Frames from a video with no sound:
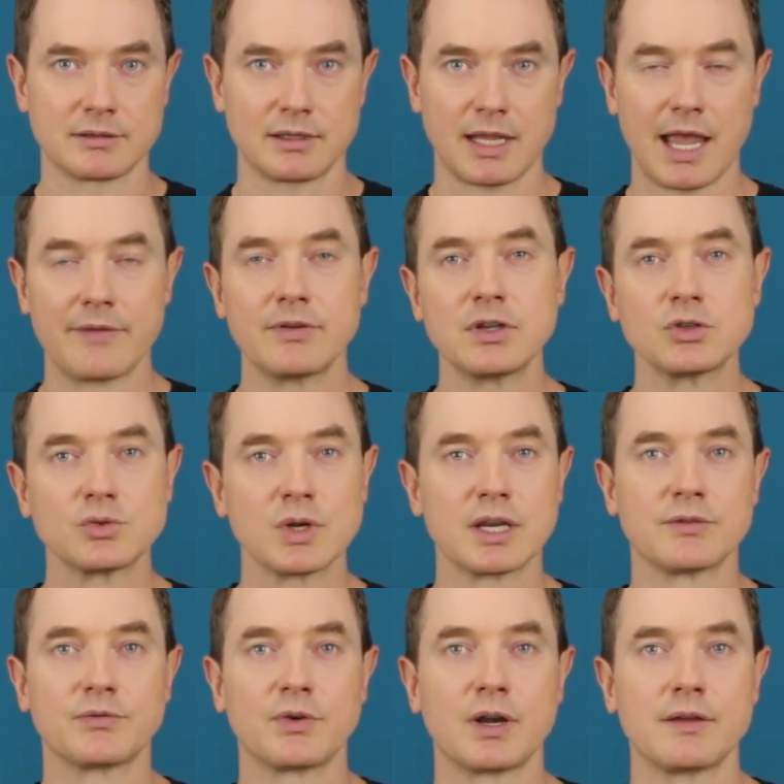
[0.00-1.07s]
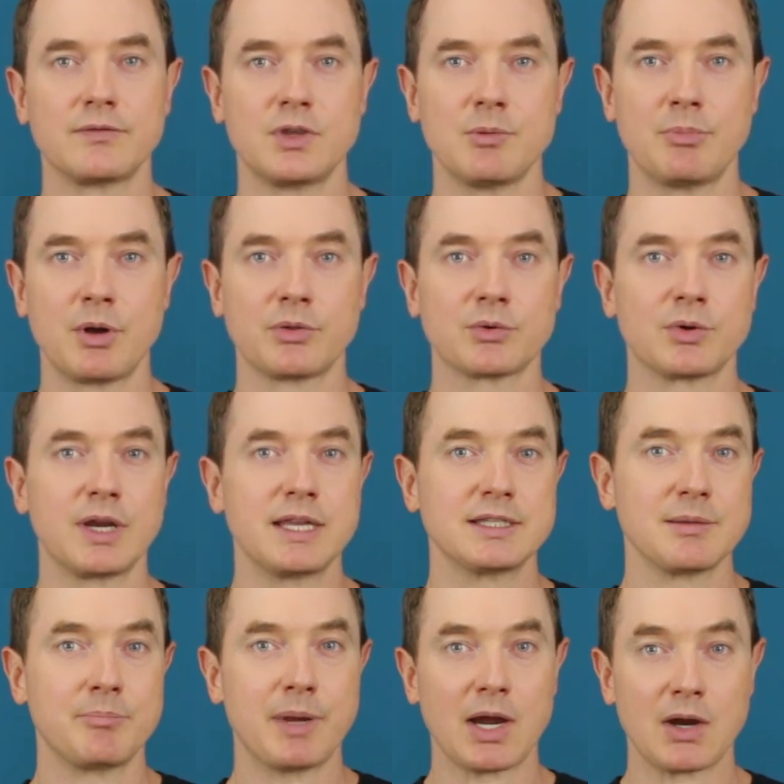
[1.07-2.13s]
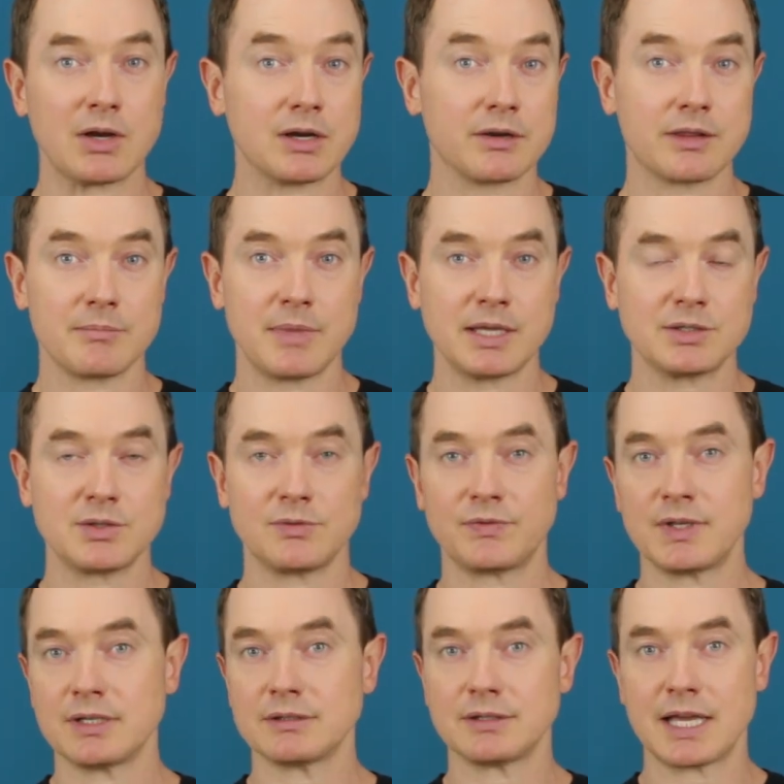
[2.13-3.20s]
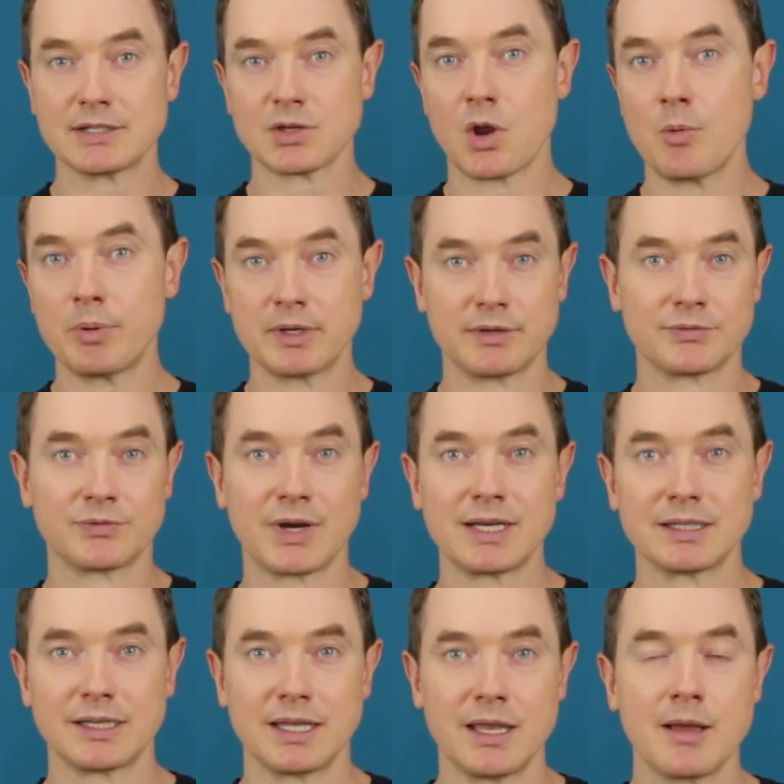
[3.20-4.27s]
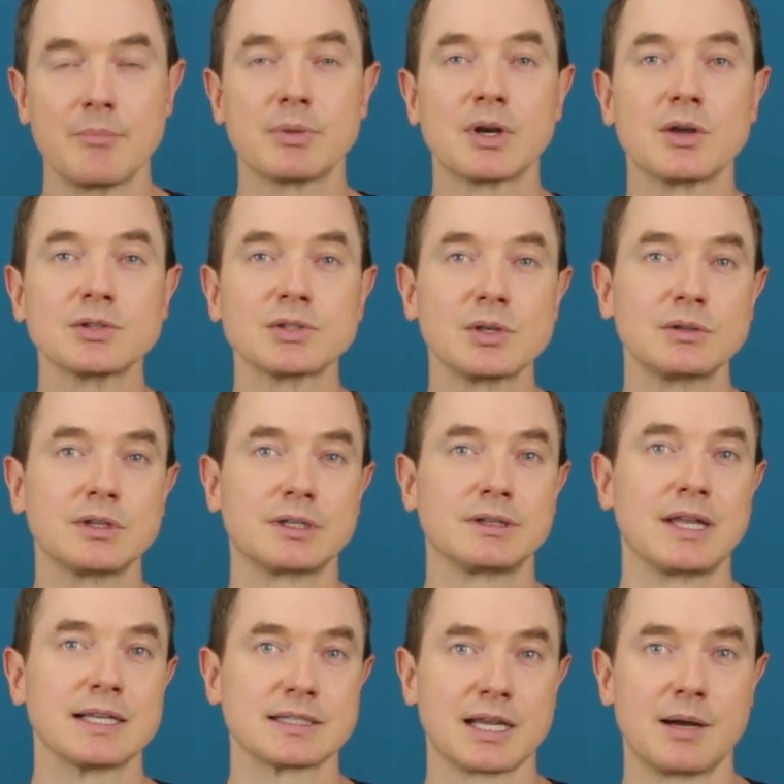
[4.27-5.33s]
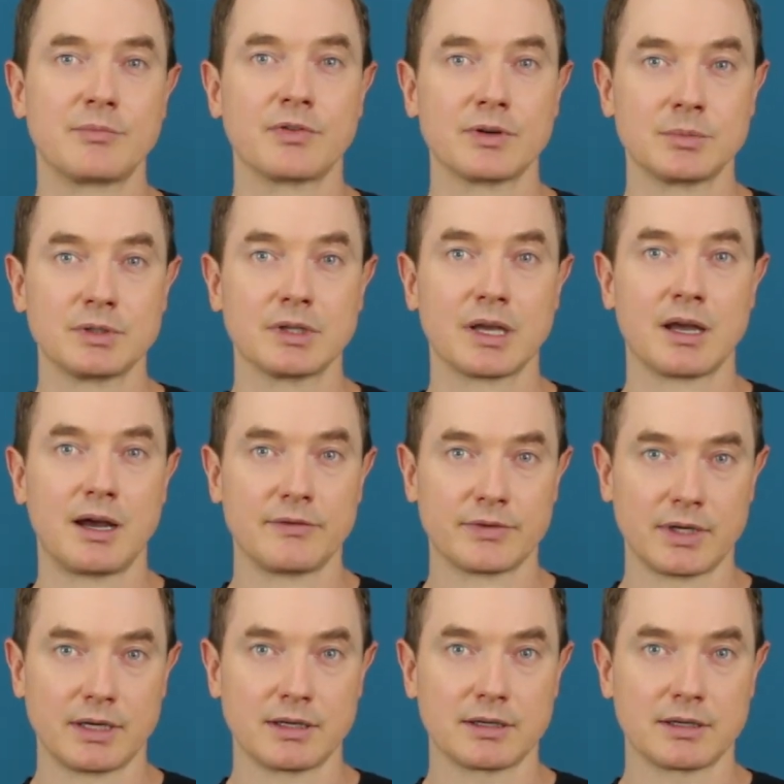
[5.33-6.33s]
Having a drink in front of you both creates a barrier that makes you feel less open and friendly, but also look less comfortable and confident.